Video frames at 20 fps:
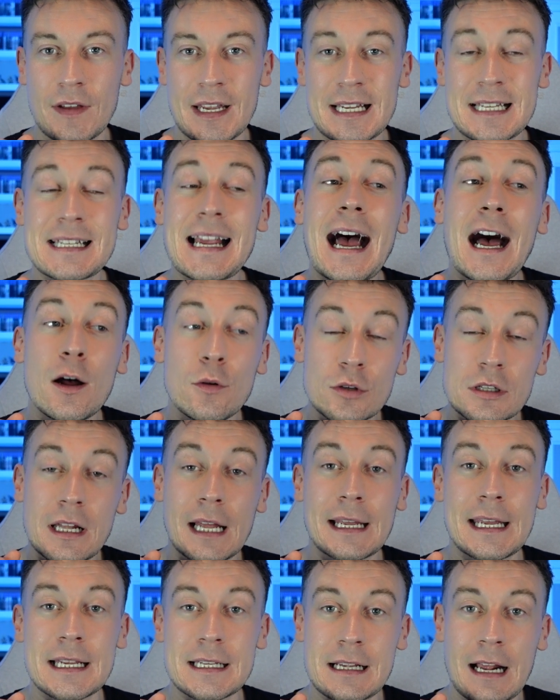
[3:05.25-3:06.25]
It sounds
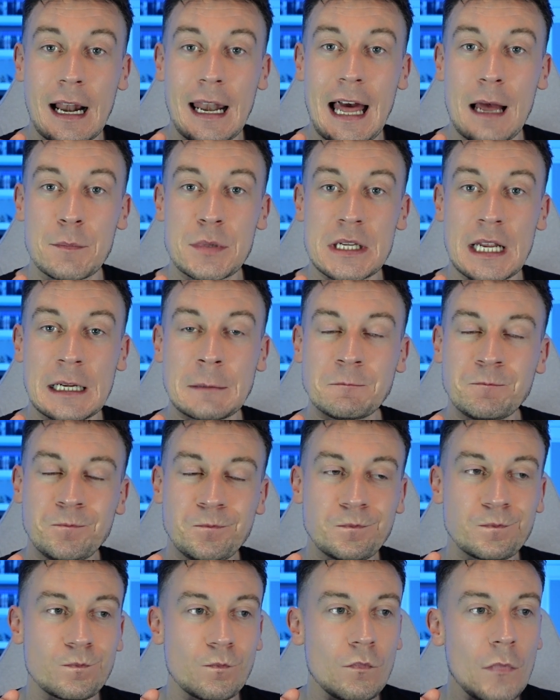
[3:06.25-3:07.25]
like it's collapsing,
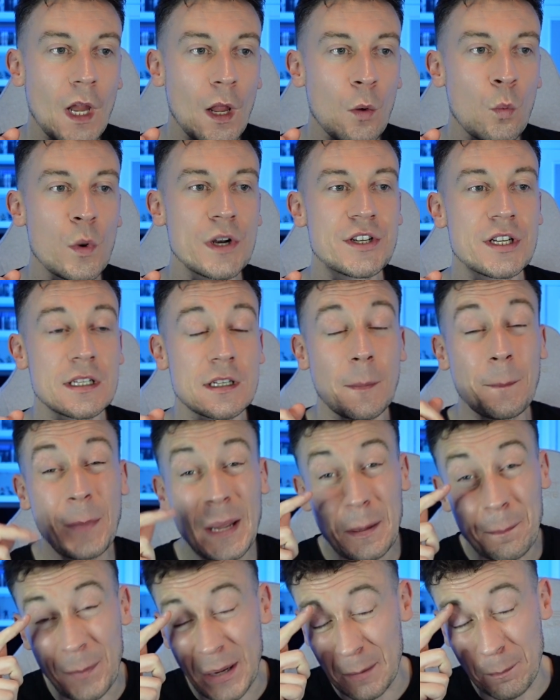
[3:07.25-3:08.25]
which is a
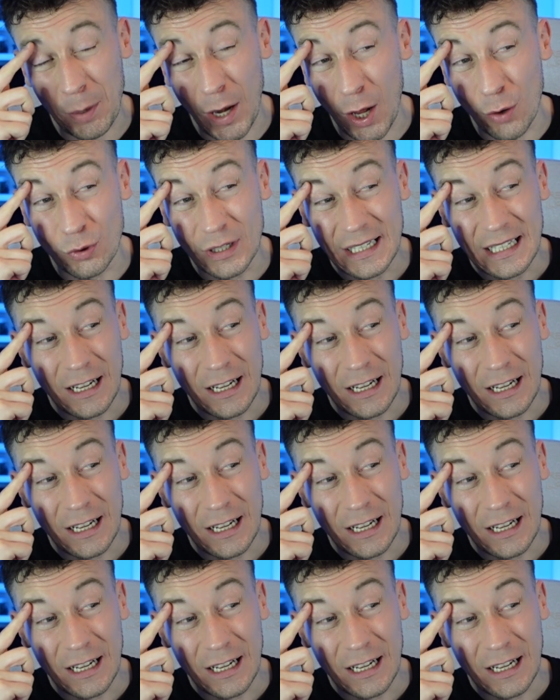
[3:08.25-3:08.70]
big, big blow.